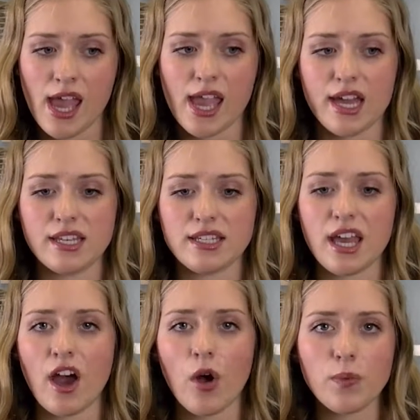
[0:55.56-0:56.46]
And it
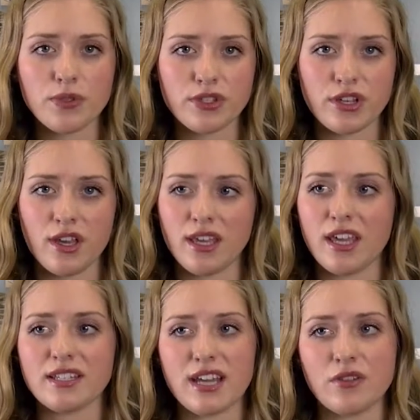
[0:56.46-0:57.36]
helps
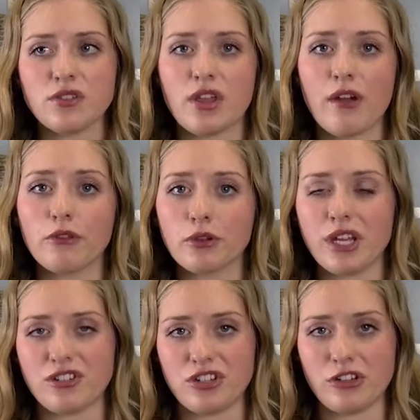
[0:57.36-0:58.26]
get down to that root
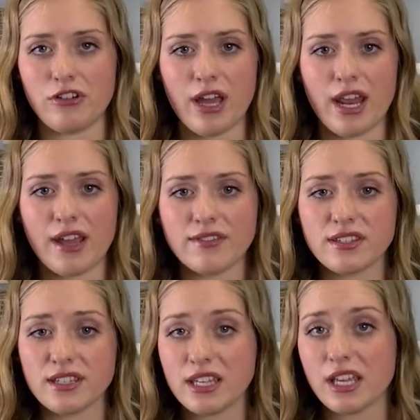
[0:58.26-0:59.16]
issue, and I've
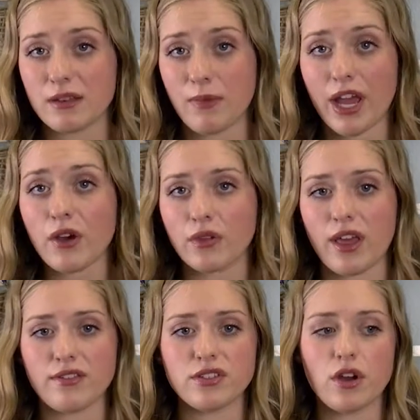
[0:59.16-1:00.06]
seen it in my own
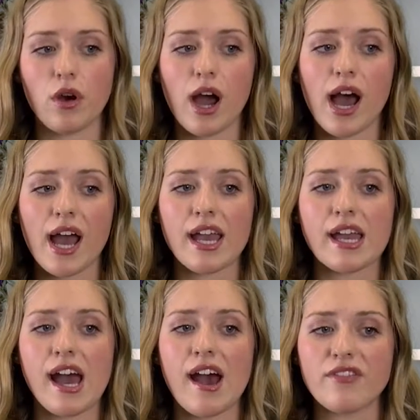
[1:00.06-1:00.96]
life, so
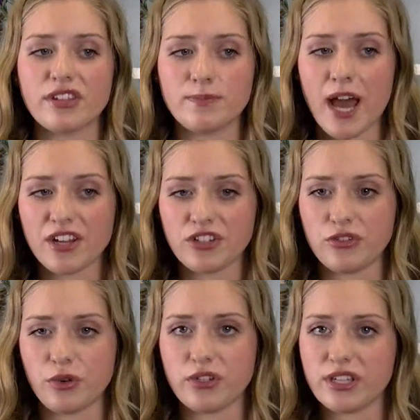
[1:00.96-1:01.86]
I have this passion
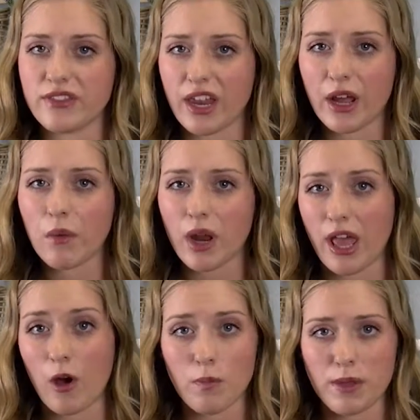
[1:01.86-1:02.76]
towards it that I want to
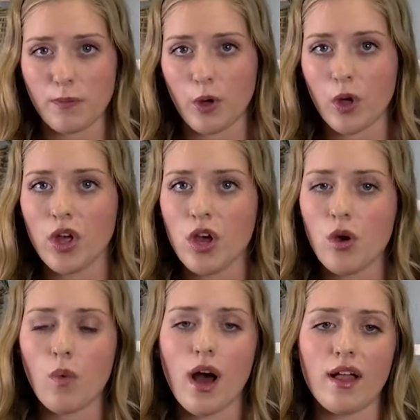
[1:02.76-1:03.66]
help people
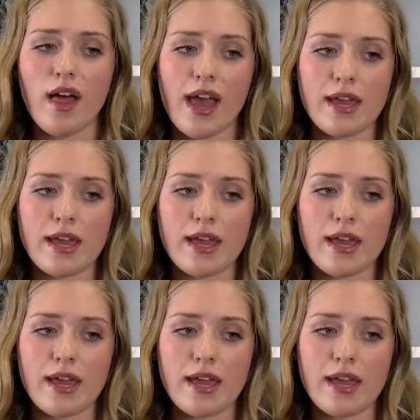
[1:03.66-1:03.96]
while I